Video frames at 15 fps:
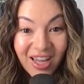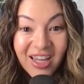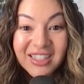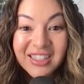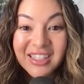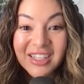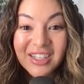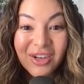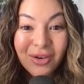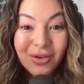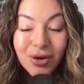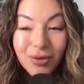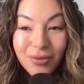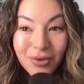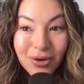It's
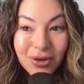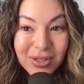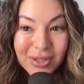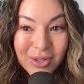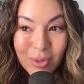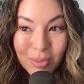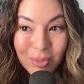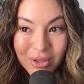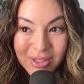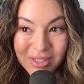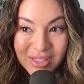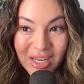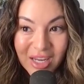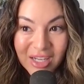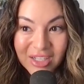your first newborn
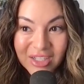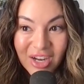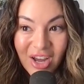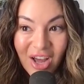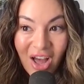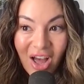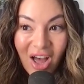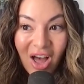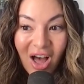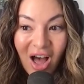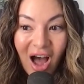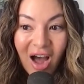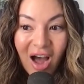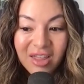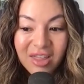stage.
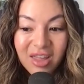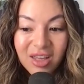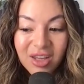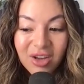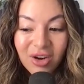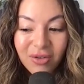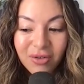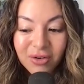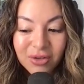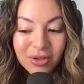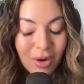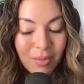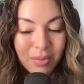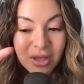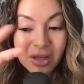I think you're
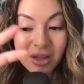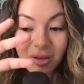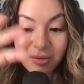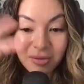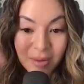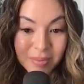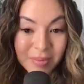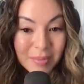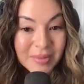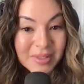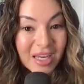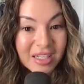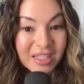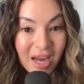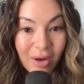completely flipped
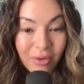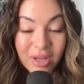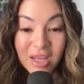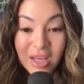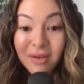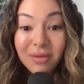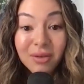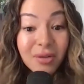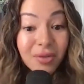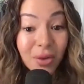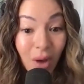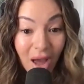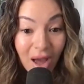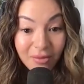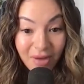upside down, even if you
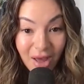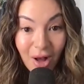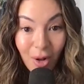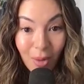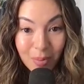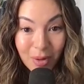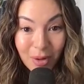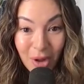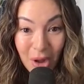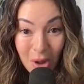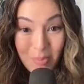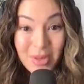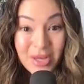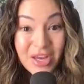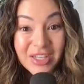have help,
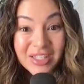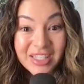because